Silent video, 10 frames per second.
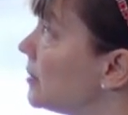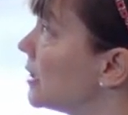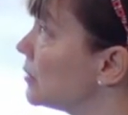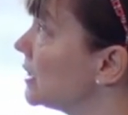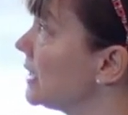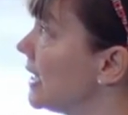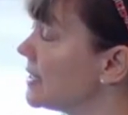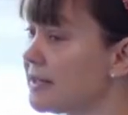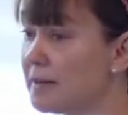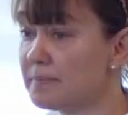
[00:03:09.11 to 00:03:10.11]
But it really
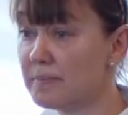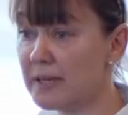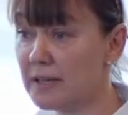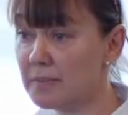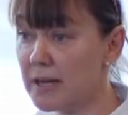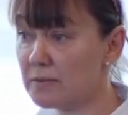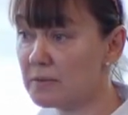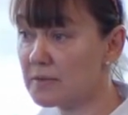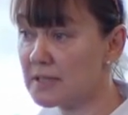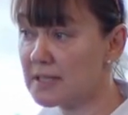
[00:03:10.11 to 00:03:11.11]
ended up being about
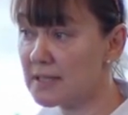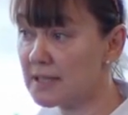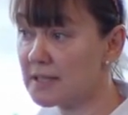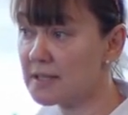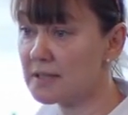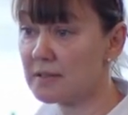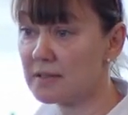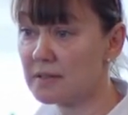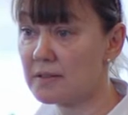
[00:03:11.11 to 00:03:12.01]
six